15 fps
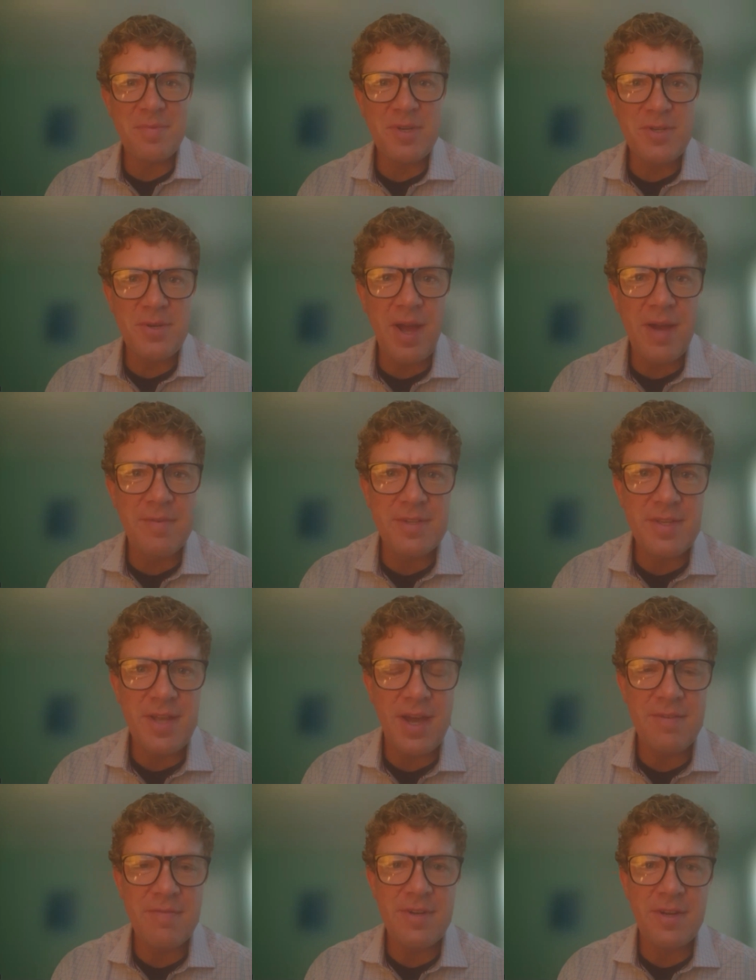traveled
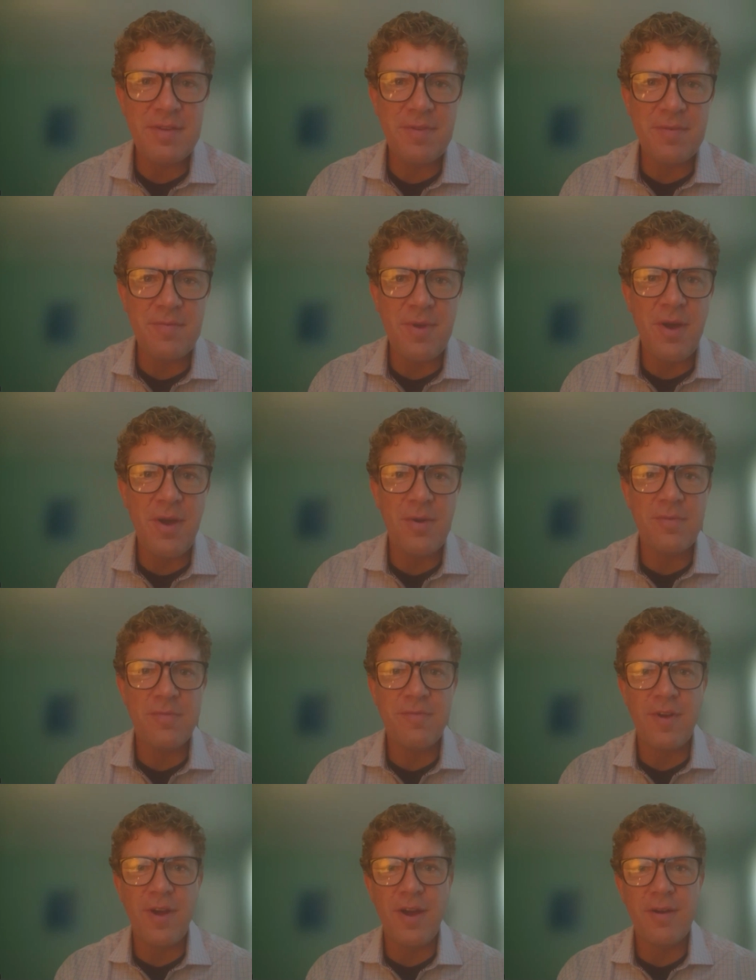kind of a different road
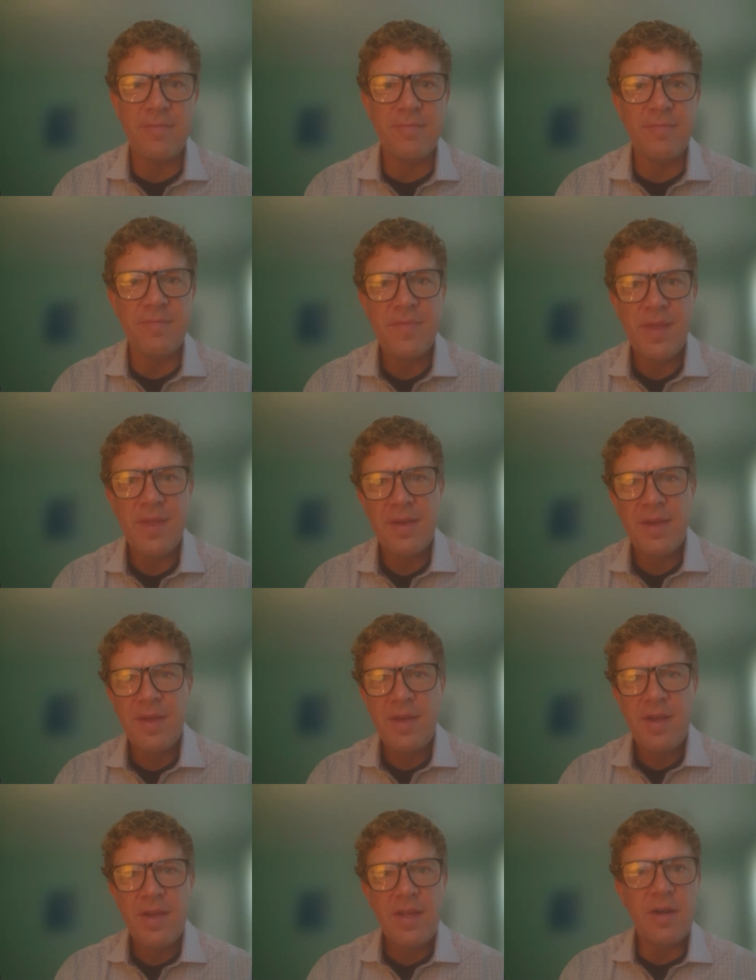from,
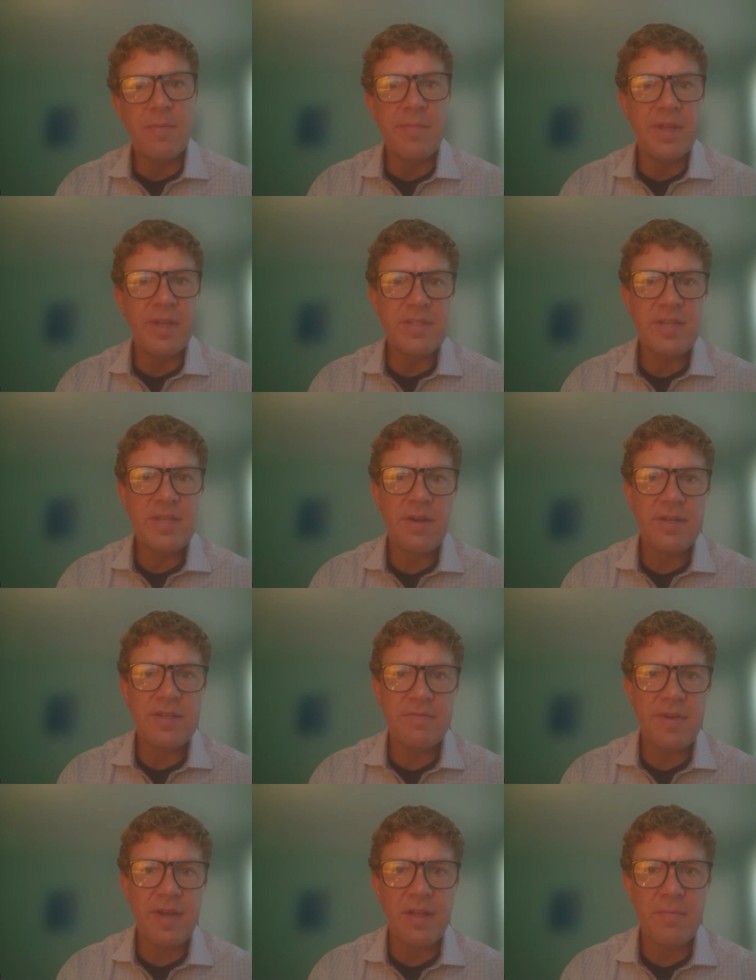military
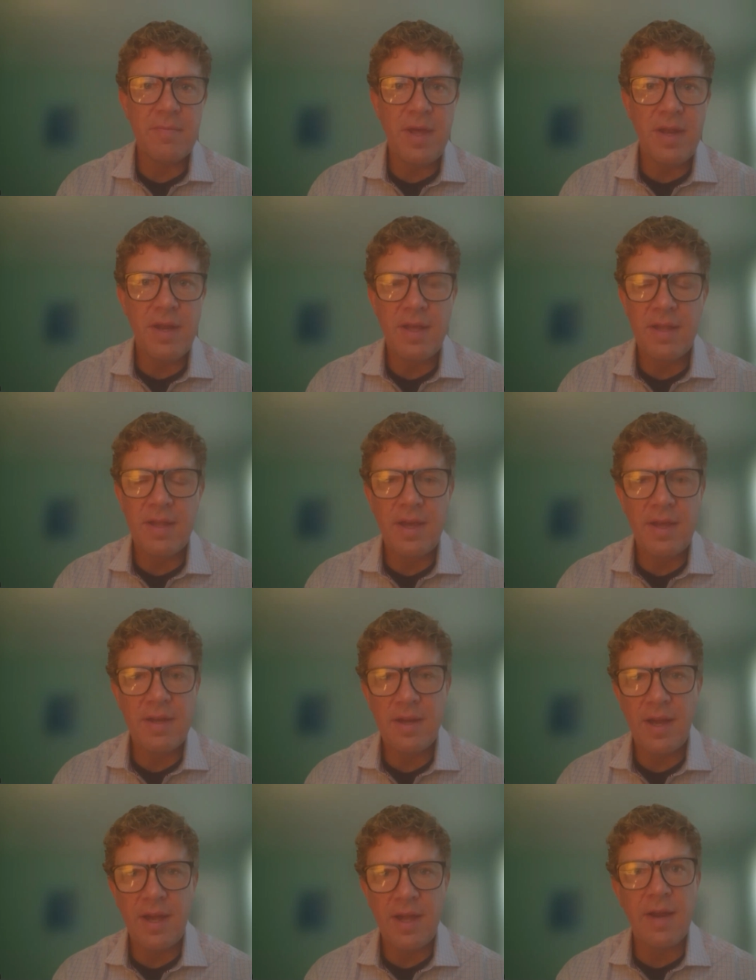development. And
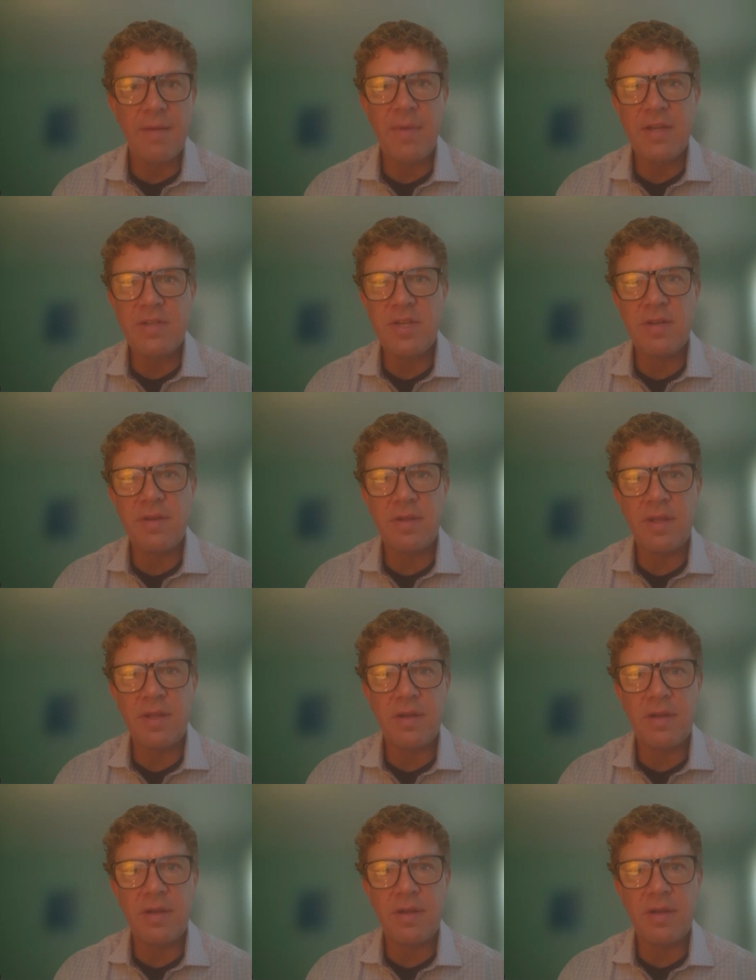then I kind of mentioned,